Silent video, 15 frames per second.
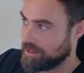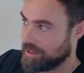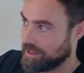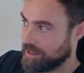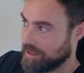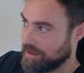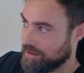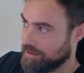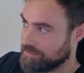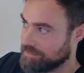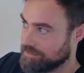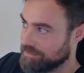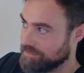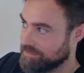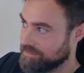
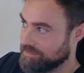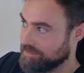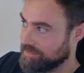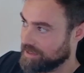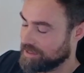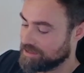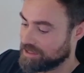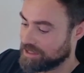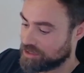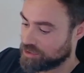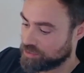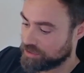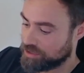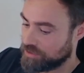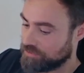and just
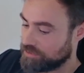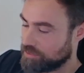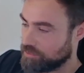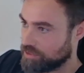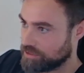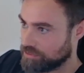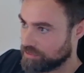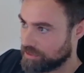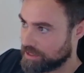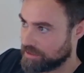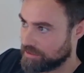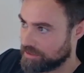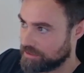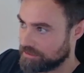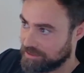switching from one to
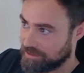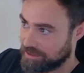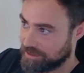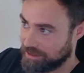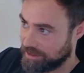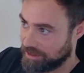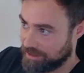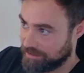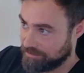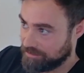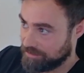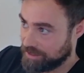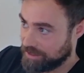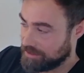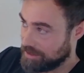another,
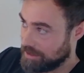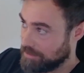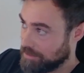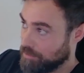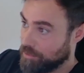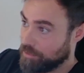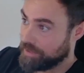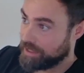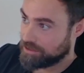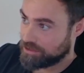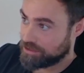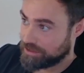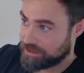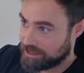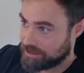it will make you
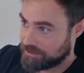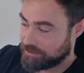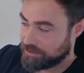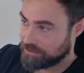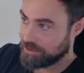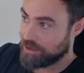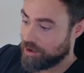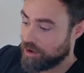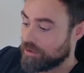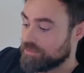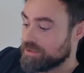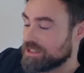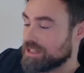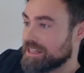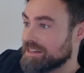successful.
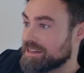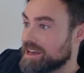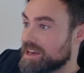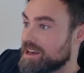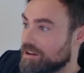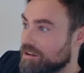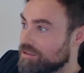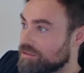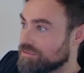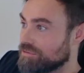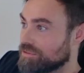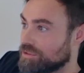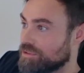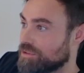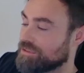Obviously now
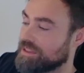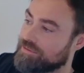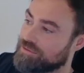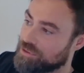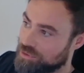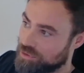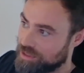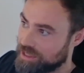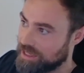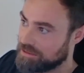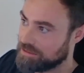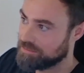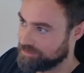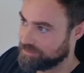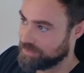you don't have to do
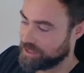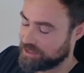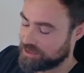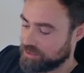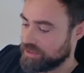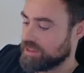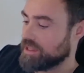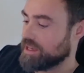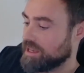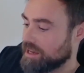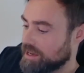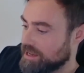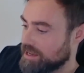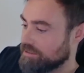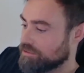that, because with
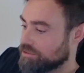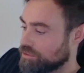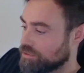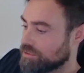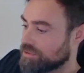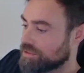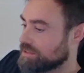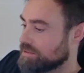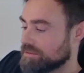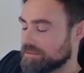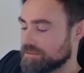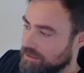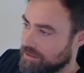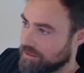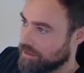AI and tools
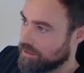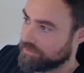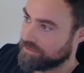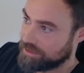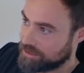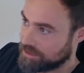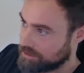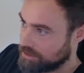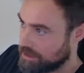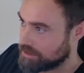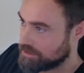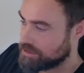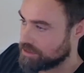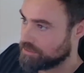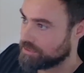and all of the
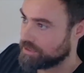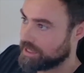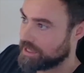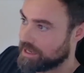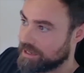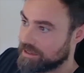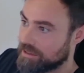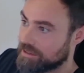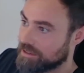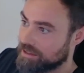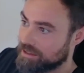technology we're getting,